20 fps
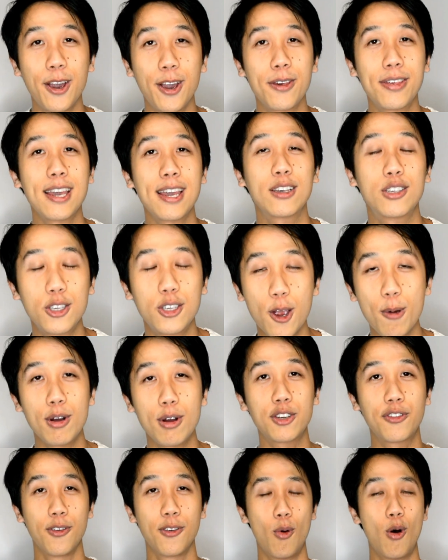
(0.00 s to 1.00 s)
Thanks so much
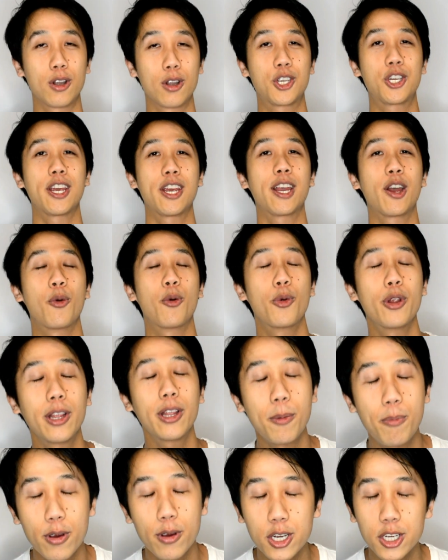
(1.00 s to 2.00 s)
for watching. Really
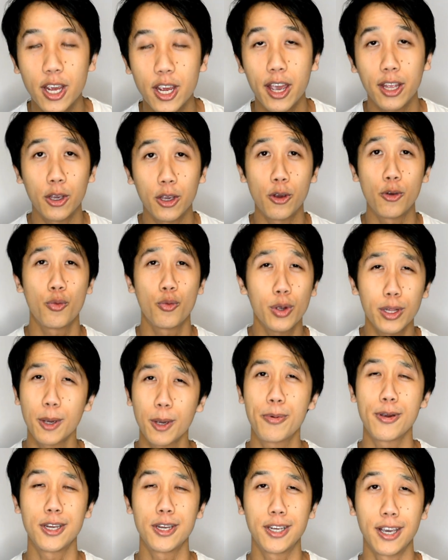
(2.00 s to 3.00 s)
appreciate you, really
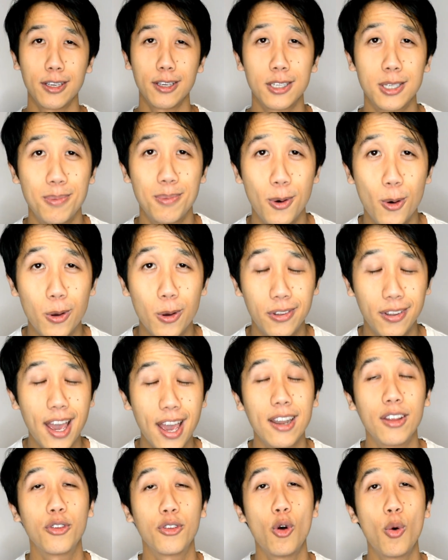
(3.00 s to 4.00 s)
appreciate your support. And
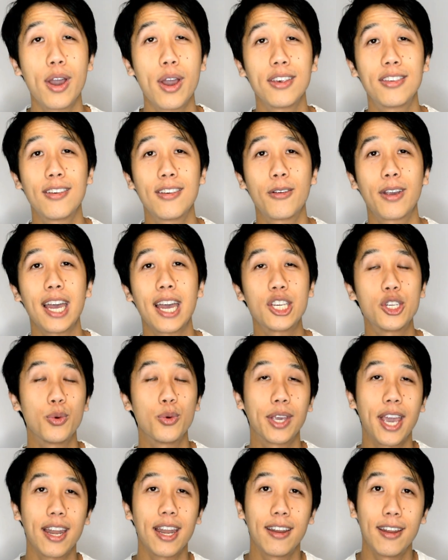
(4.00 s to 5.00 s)
as always, I'll catch you
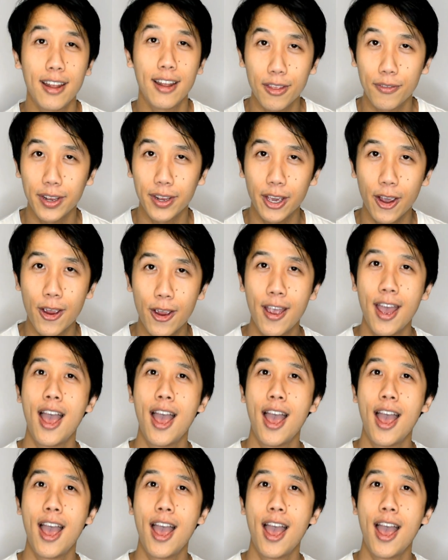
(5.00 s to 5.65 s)
again in another video